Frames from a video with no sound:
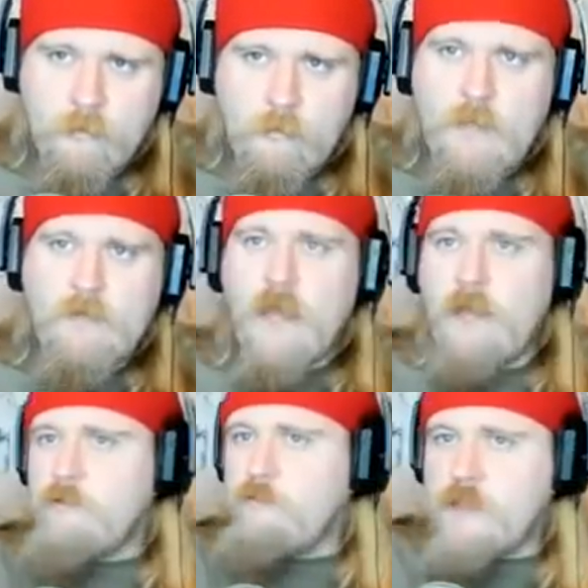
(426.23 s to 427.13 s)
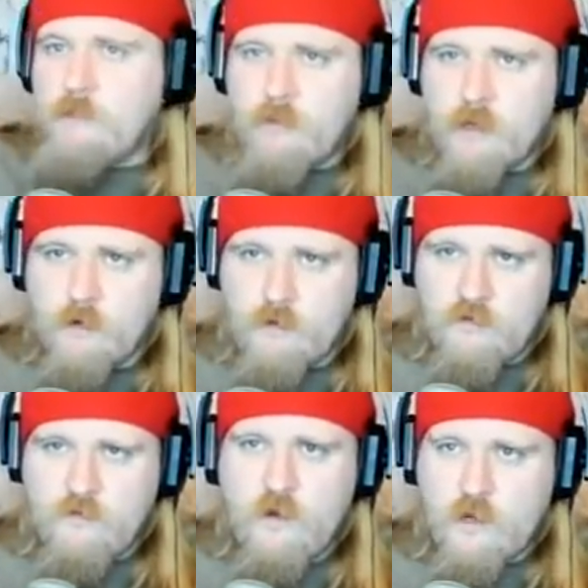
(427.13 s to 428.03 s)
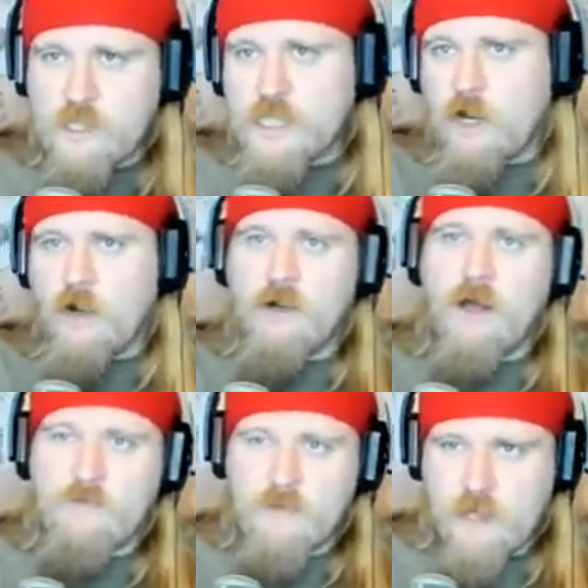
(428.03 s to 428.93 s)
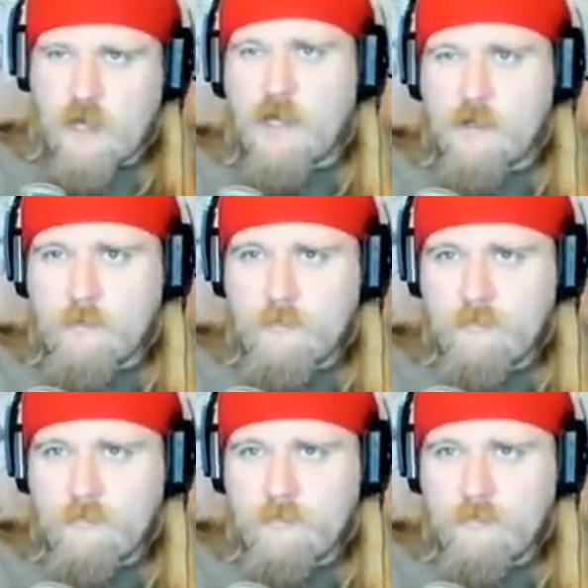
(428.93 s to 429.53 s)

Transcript: Maybe I would be bigger than fucking Sargon of Akkad.